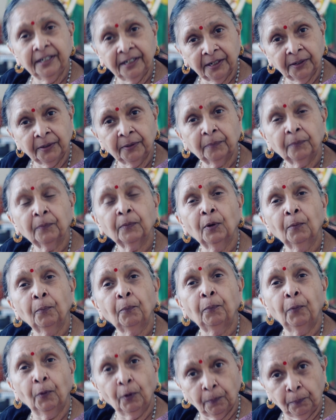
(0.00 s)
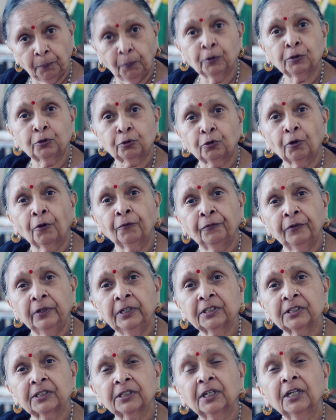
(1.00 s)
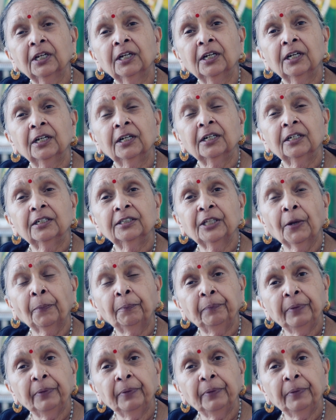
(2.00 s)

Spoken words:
in a post office. The